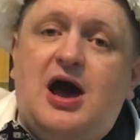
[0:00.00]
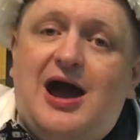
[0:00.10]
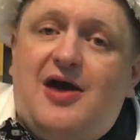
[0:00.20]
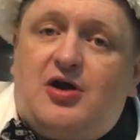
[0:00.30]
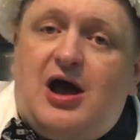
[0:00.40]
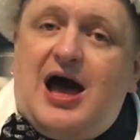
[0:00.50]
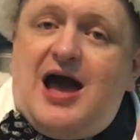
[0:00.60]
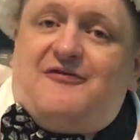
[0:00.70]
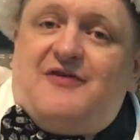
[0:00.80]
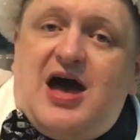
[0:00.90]
Either a
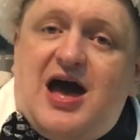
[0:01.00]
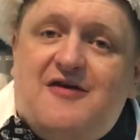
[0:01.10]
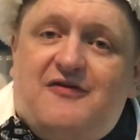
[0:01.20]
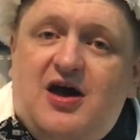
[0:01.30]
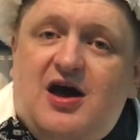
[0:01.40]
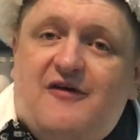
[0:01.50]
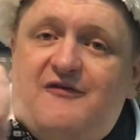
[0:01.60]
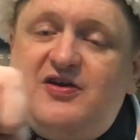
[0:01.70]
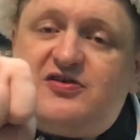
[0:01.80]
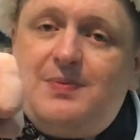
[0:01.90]
high five, a
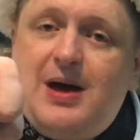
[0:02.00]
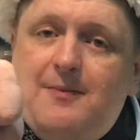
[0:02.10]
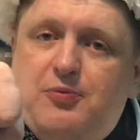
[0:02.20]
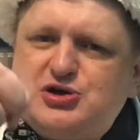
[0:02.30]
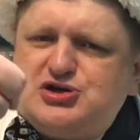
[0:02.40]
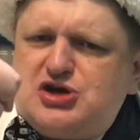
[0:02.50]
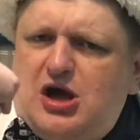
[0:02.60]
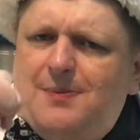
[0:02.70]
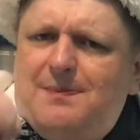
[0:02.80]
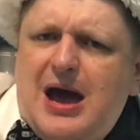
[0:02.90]
fist bump, which is
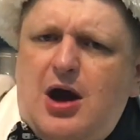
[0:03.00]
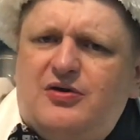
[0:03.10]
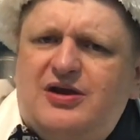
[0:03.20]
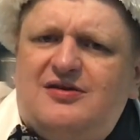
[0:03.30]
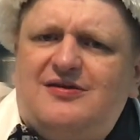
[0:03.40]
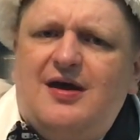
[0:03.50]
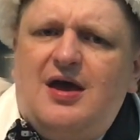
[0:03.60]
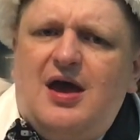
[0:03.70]
called pound it,